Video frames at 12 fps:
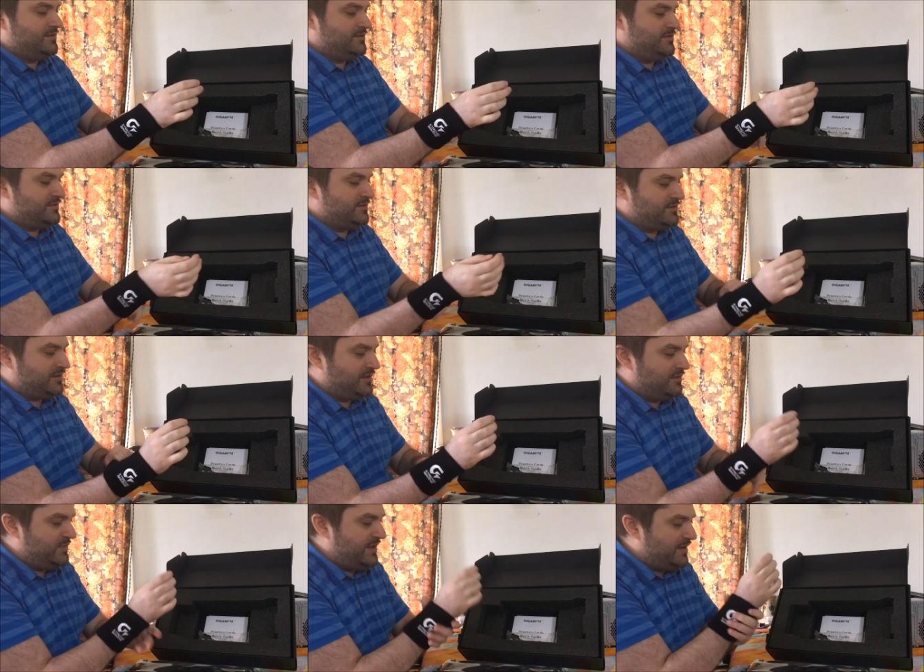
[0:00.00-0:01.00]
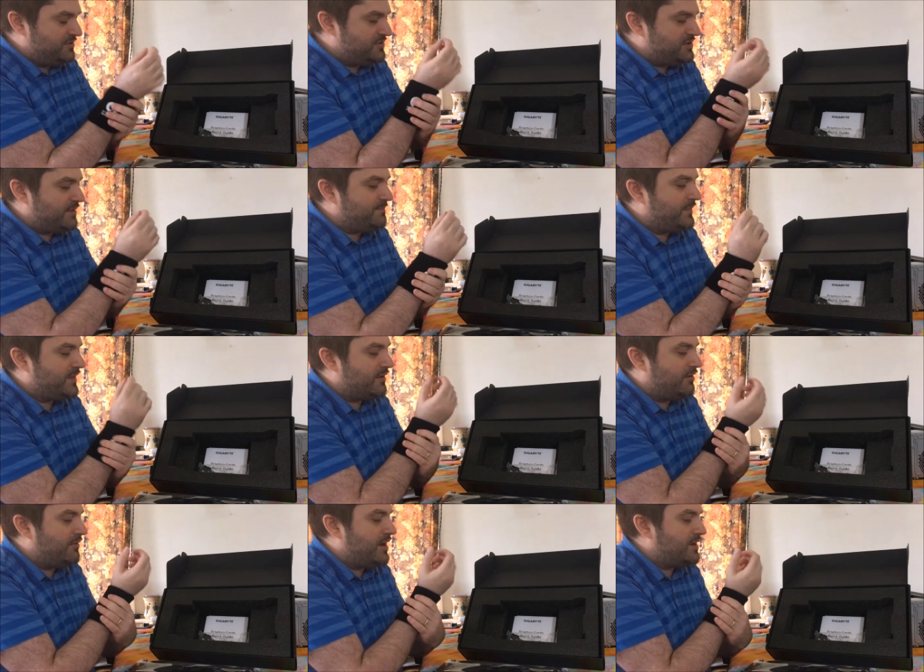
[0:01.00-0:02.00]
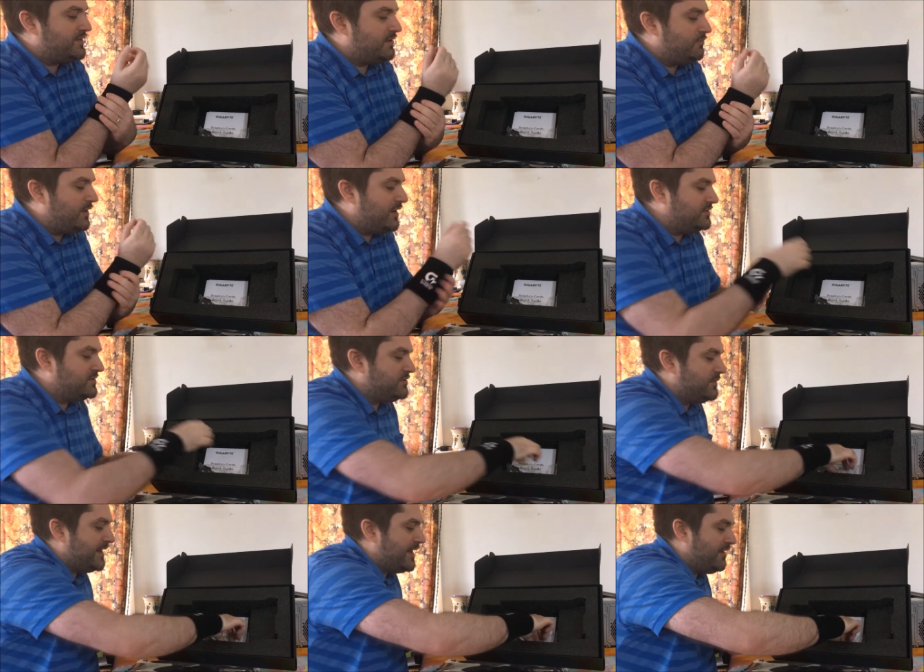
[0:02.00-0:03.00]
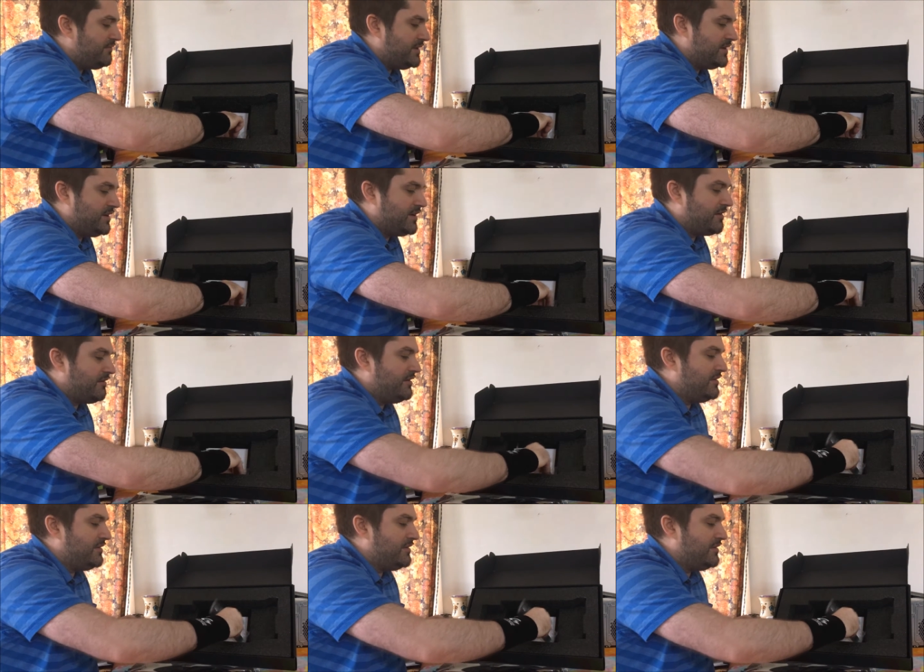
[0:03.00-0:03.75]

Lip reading: this is gonna be interesting. All right, and then what else do we have in here?